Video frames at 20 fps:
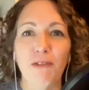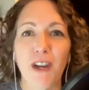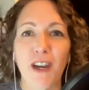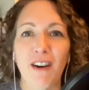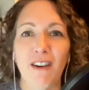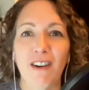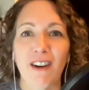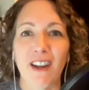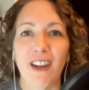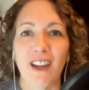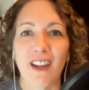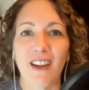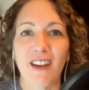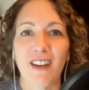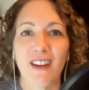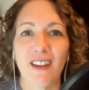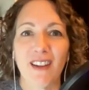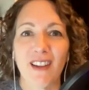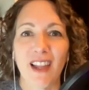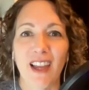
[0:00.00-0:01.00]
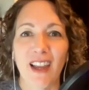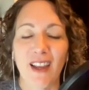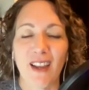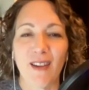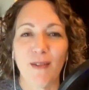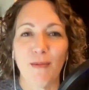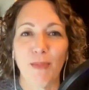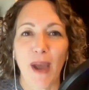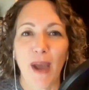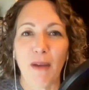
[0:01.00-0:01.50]
very like
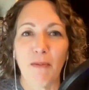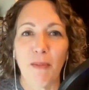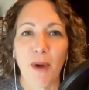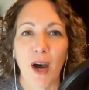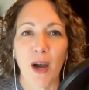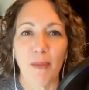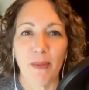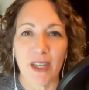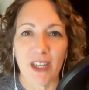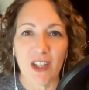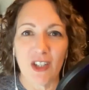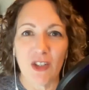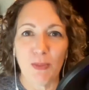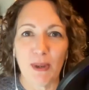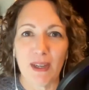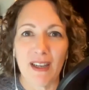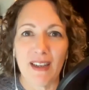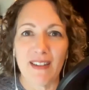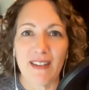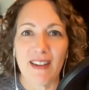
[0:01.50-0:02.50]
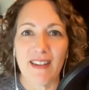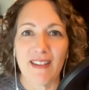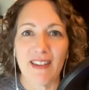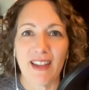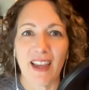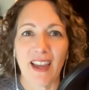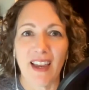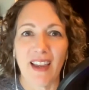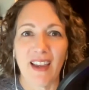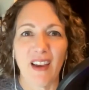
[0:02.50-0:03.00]
bad momish because I was
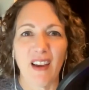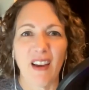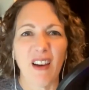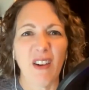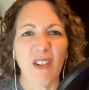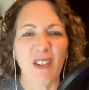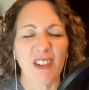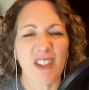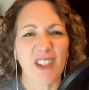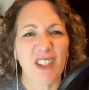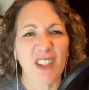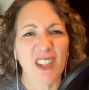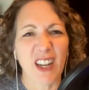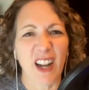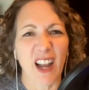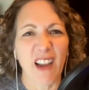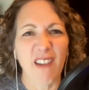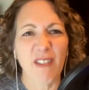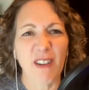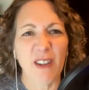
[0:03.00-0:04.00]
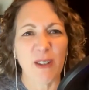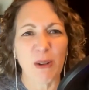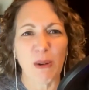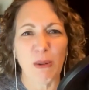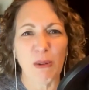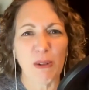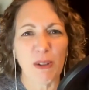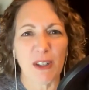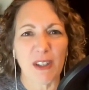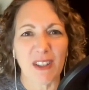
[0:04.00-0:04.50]
like, oh shit, I haven't
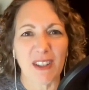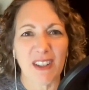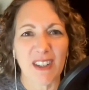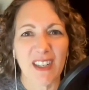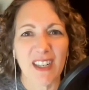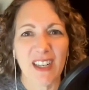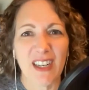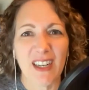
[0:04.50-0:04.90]
told her.